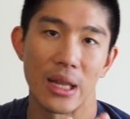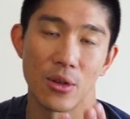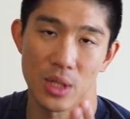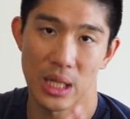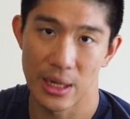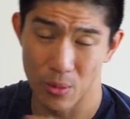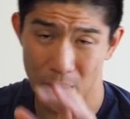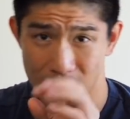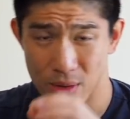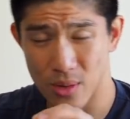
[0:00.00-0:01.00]
There's a lot of
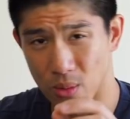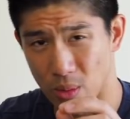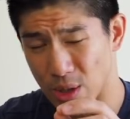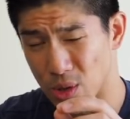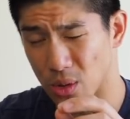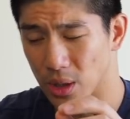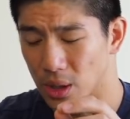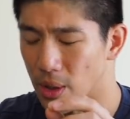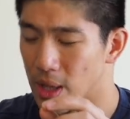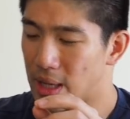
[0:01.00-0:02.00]
red soil,